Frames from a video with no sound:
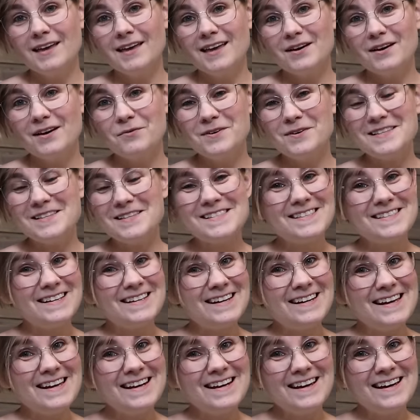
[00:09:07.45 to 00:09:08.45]
it's the
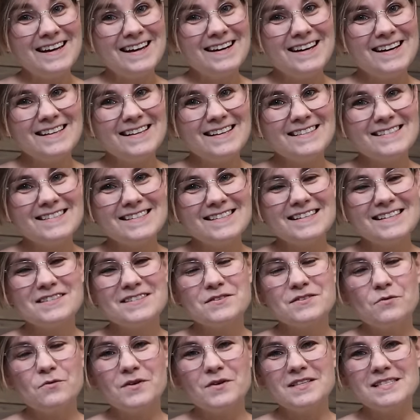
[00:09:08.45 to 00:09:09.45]
Lina in it,
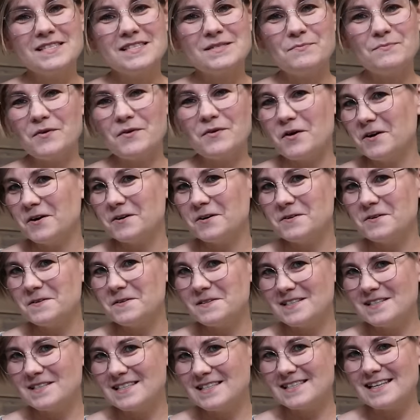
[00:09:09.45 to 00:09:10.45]
so it
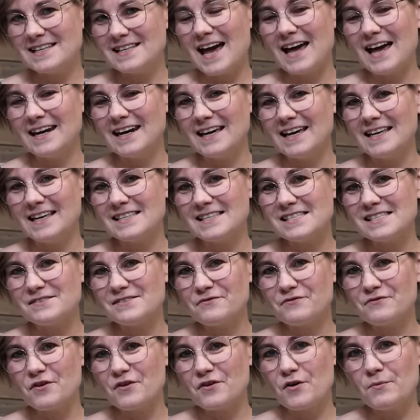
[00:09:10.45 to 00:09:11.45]
sparkles, and it's
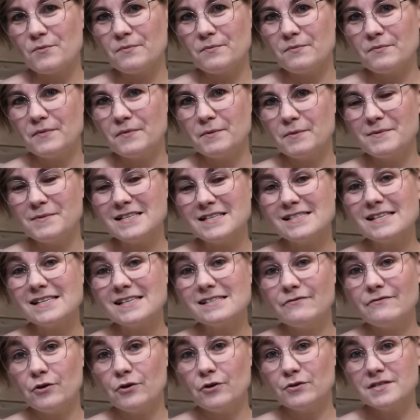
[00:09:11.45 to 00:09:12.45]
from Mrs.
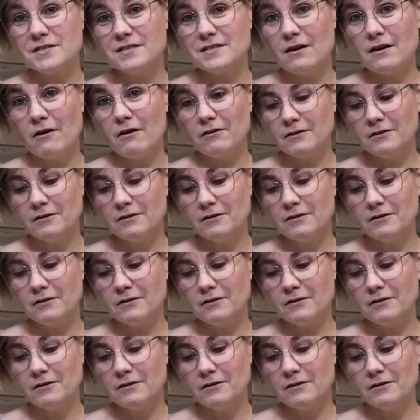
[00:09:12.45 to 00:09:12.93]
Fox Yarn.